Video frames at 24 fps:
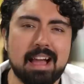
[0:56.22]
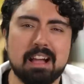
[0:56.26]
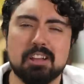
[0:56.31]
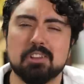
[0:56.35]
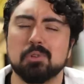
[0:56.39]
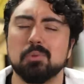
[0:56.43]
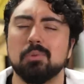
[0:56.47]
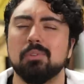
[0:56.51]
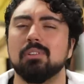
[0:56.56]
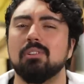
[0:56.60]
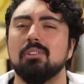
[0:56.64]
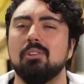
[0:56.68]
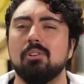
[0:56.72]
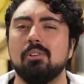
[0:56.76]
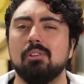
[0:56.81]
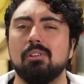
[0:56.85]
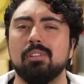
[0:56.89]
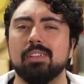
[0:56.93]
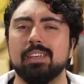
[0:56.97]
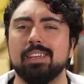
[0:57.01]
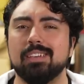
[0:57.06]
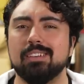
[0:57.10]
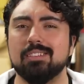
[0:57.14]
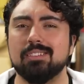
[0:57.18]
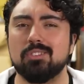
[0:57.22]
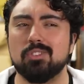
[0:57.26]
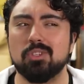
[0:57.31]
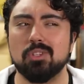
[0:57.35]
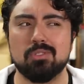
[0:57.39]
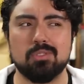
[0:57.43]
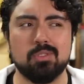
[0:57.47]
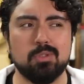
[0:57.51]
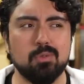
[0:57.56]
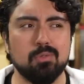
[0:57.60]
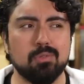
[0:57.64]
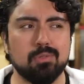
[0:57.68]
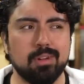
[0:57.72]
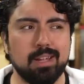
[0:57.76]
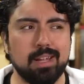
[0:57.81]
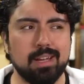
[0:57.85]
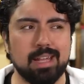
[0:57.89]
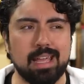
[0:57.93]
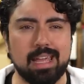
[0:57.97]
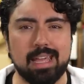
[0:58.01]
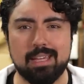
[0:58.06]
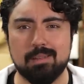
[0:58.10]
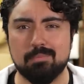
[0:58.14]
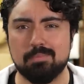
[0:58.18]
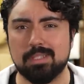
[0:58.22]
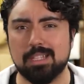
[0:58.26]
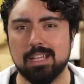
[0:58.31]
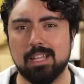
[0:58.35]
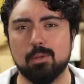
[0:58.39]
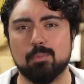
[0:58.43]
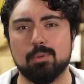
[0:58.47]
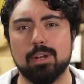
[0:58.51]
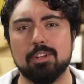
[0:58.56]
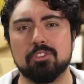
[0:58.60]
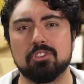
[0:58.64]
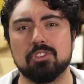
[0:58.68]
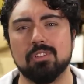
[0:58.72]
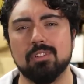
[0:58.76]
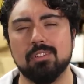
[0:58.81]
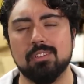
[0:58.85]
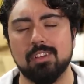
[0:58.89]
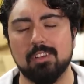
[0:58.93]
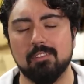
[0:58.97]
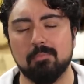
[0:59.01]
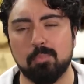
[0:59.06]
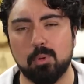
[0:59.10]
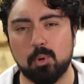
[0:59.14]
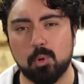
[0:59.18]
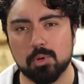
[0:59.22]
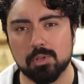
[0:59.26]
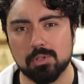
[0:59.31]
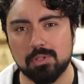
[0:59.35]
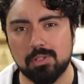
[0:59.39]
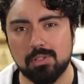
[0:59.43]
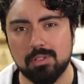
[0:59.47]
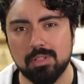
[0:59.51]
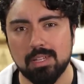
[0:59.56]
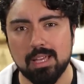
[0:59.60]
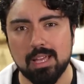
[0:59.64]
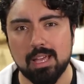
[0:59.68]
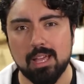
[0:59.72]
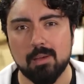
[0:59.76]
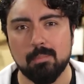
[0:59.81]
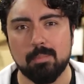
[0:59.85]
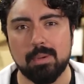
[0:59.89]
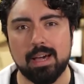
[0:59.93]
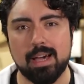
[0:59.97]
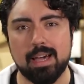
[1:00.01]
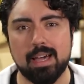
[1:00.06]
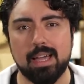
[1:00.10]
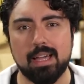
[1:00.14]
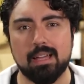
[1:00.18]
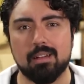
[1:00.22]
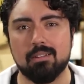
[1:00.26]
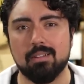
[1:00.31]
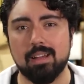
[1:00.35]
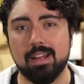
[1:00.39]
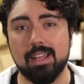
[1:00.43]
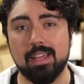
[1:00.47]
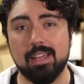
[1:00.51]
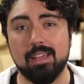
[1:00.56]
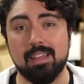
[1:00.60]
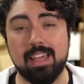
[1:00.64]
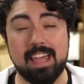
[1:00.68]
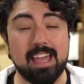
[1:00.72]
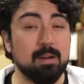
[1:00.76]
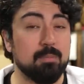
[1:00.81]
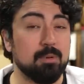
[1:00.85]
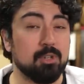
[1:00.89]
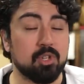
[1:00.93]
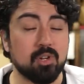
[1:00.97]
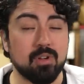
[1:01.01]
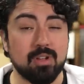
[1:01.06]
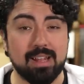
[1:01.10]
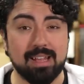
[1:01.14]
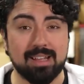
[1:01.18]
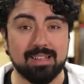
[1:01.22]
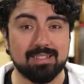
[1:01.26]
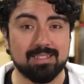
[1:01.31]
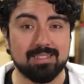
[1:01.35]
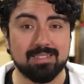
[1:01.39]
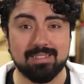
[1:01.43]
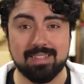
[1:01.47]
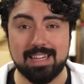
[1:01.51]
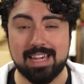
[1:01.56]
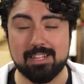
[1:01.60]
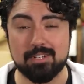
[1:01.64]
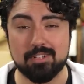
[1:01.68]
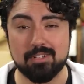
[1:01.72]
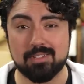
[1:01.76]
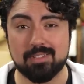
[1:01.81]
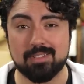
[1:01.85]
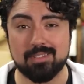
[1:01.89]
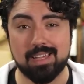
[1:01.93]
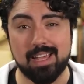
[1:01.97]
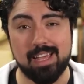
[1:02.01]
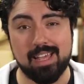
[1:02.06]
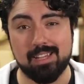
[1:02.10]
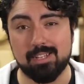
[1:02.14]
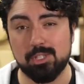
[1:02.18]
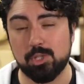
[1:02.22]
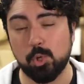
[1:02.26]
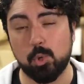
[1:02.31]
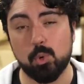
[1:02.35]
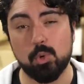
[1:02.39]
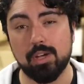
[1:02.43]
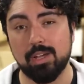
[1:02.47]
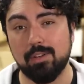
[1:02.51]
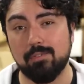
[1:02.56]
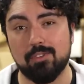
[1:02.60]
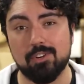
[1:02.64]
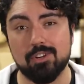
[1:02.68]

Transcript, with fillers: actual goal is just to create a celebration of Portal by creating animatronics, gadgets, and toy